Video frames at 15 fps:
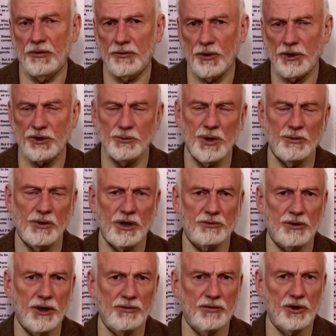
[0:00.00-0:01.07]
First, we
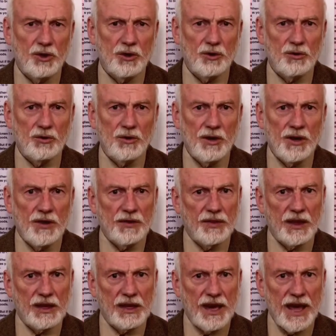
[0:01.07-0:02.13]
will review
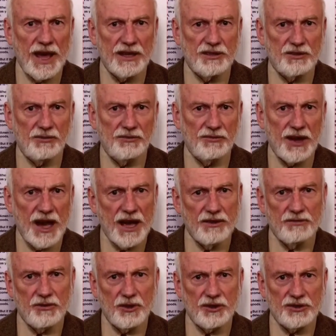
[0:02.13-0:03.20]
the last
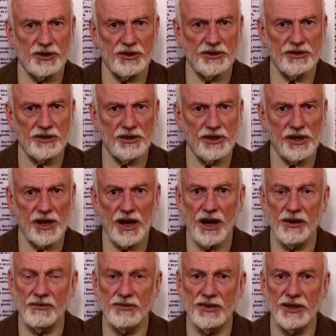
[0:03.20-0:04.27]
five verses
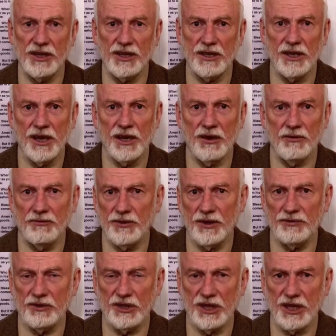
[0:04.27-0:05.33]
of the
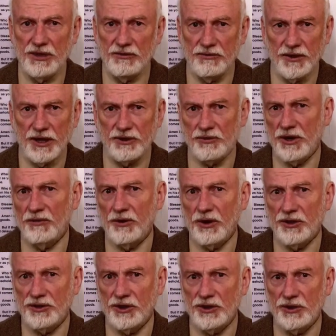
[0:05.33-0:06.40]
15 victory
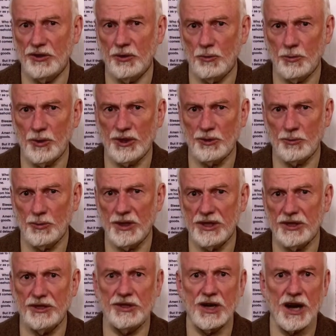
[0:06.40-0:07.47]
verses, which
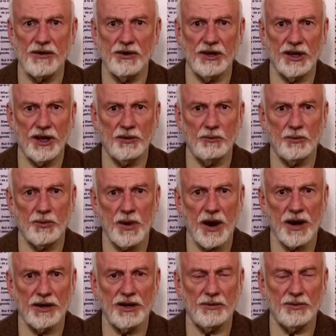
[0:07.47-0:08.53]
we discovered in
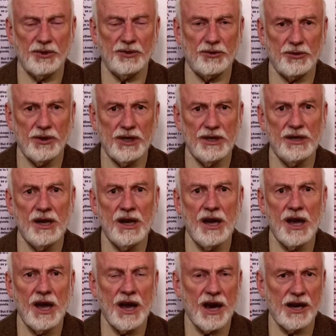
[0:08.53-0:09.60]
part number three,
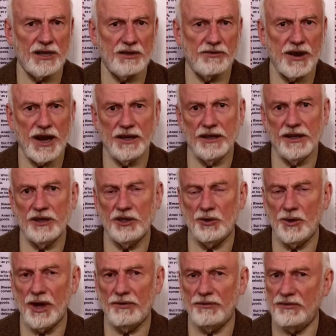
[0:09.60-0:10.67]
are divided
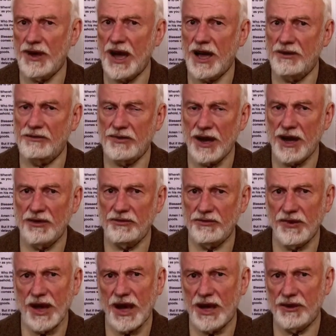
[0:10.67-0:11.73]
into a
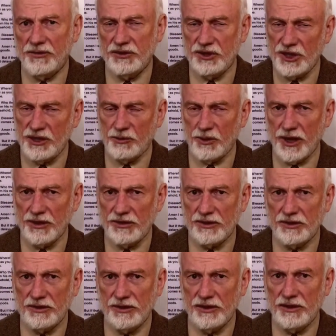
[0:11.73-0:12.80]
555
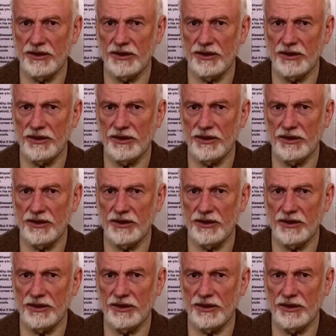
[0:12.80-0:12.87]
sequence.